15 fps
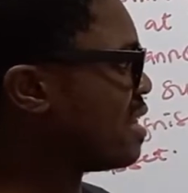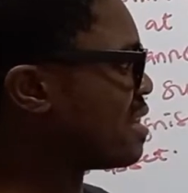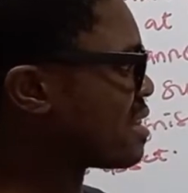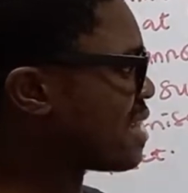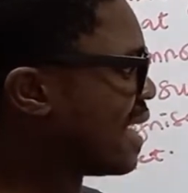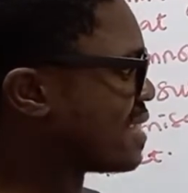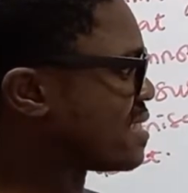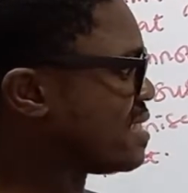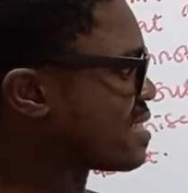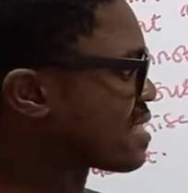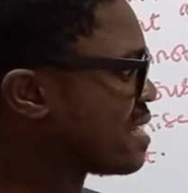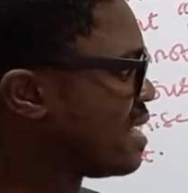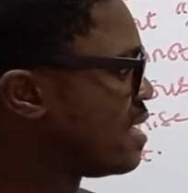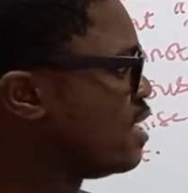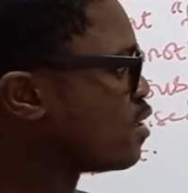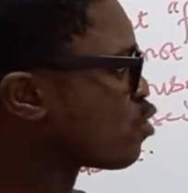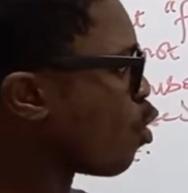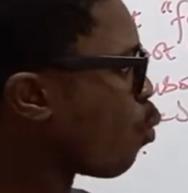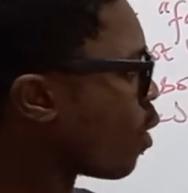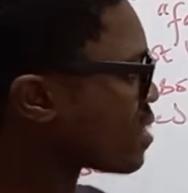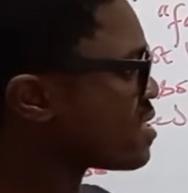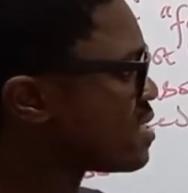that is clear. So
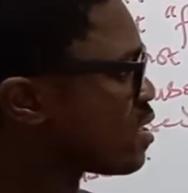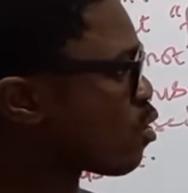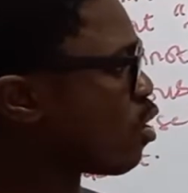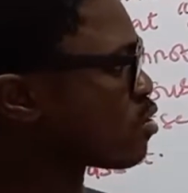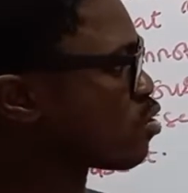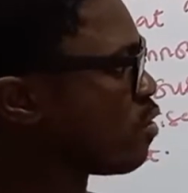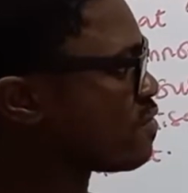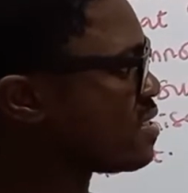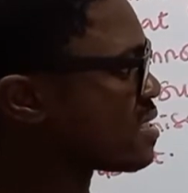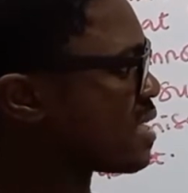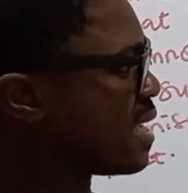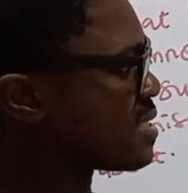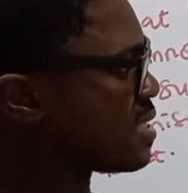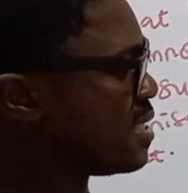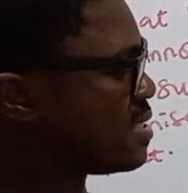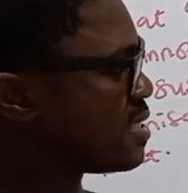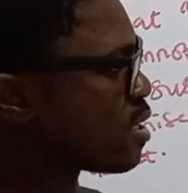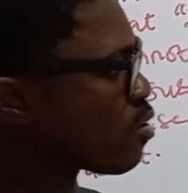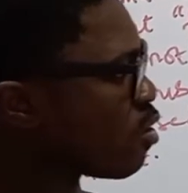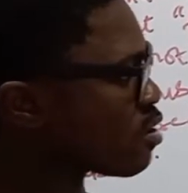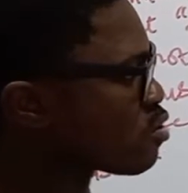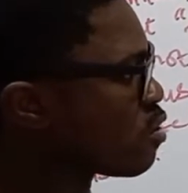what is the cost of this asset? The
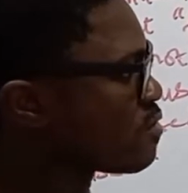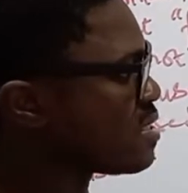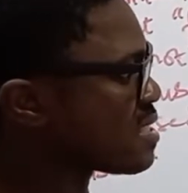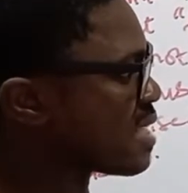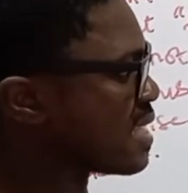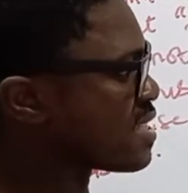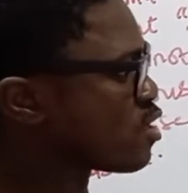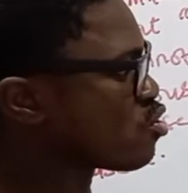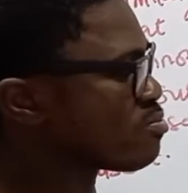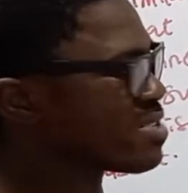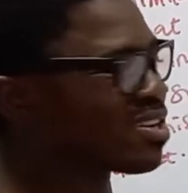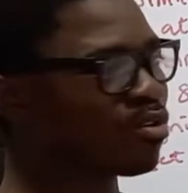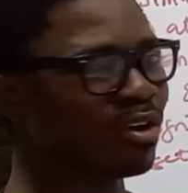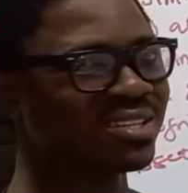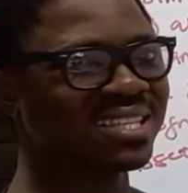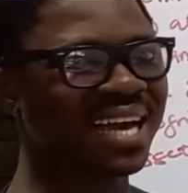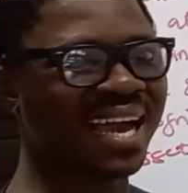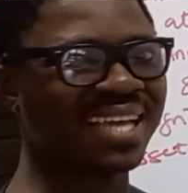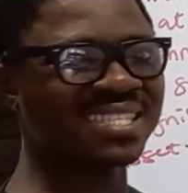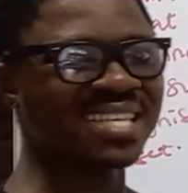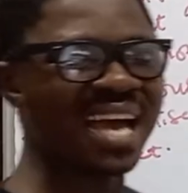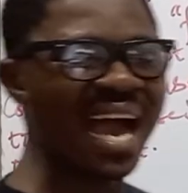cost of this asset to
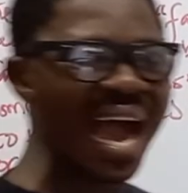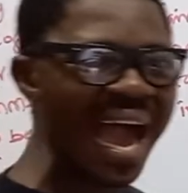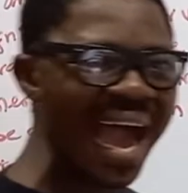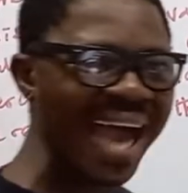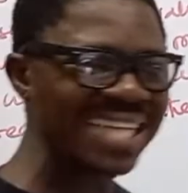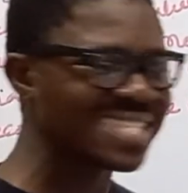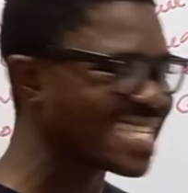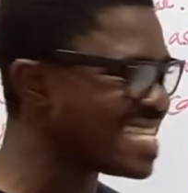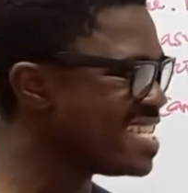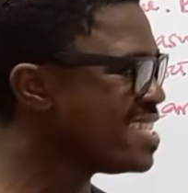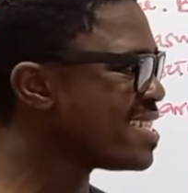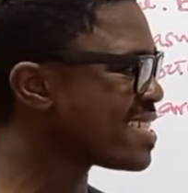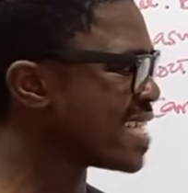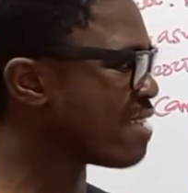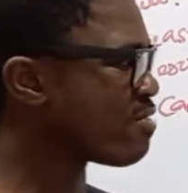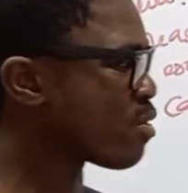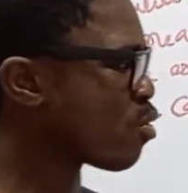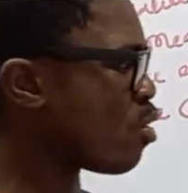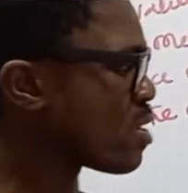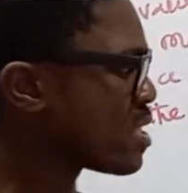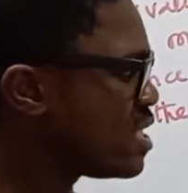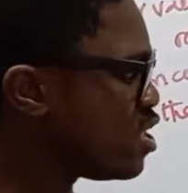recognize at initial
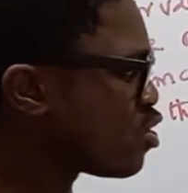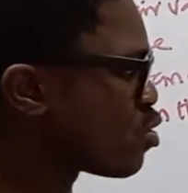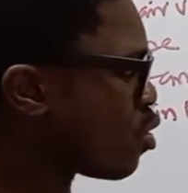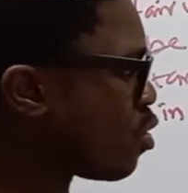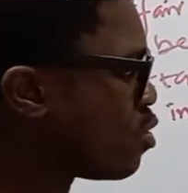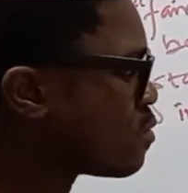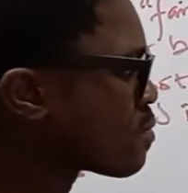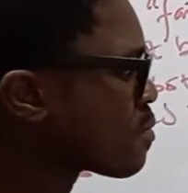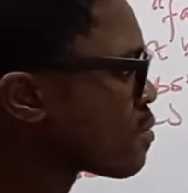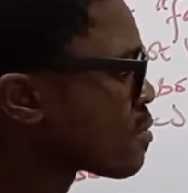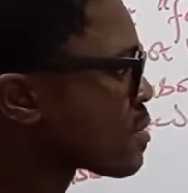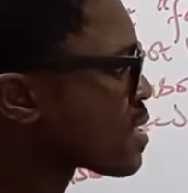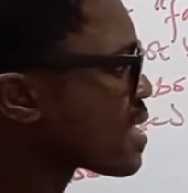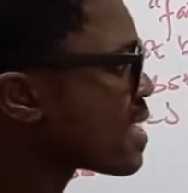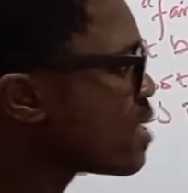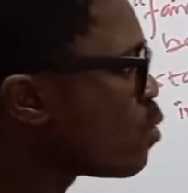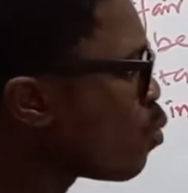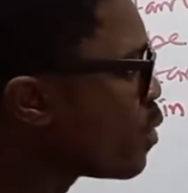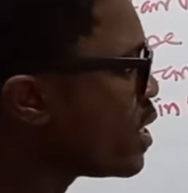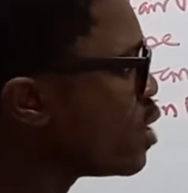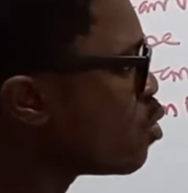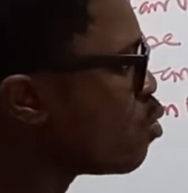recognition
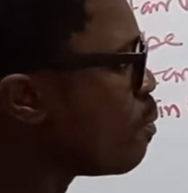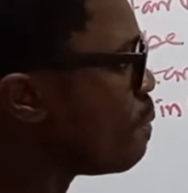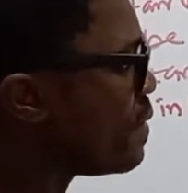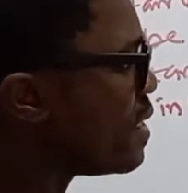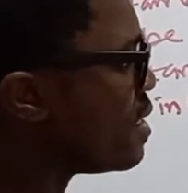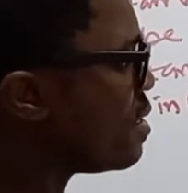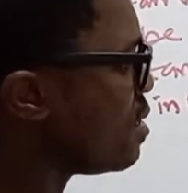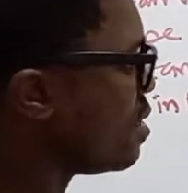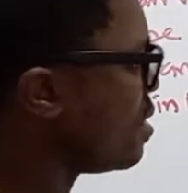will be